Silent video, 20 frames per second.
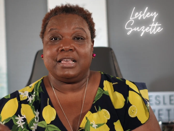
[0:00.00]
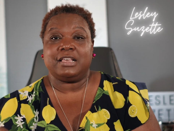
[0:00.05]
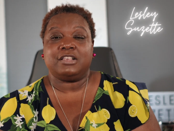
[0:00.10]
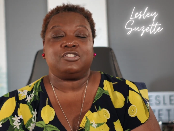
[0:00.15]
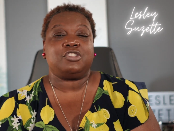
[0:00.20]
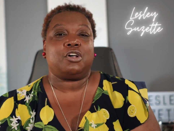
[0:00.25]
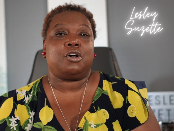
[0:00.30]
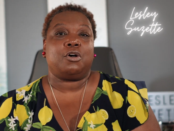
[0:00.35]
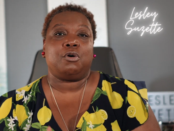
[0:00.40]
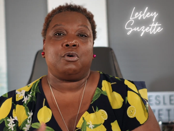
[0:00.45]

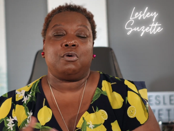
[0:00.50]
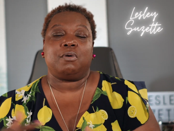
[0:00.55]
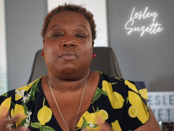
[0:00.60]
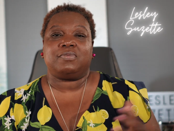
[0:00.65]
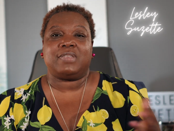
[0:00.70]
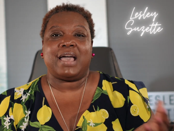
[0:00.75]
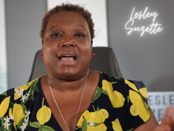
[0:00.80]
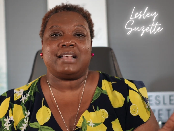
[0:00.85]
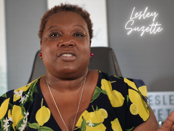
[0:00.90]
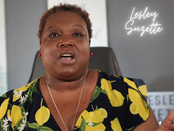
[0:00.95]
So
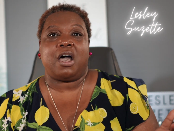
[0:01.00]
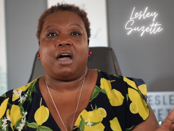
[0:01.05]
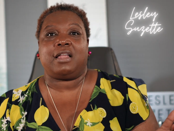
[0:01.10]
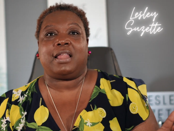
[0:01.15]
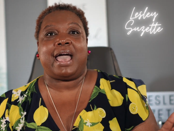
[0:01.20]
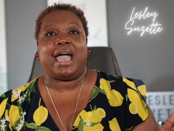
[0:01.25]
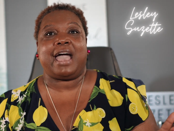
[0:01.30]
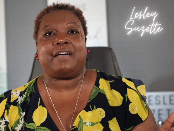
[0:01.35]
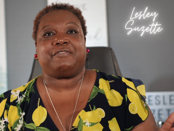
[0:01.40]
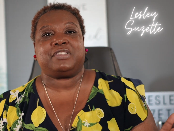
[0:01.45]
that's all
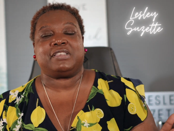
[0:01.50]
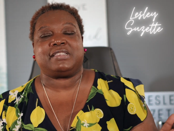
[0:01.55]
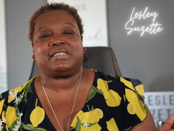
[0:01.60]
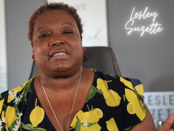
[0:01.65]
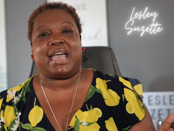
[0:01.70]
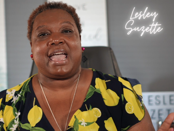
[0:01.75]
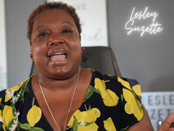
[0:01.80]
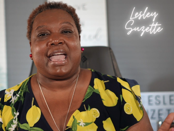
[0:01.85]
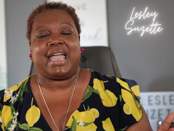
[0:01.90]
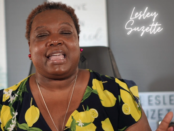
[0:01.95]
I have to
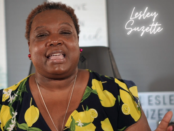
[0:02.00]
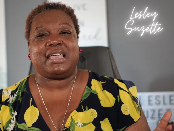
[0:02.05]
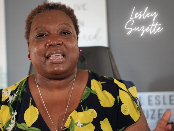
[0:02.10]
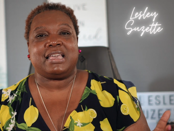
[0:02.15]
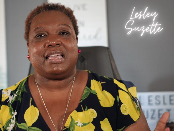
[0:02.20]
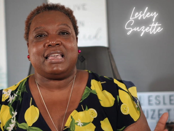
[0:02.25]
say.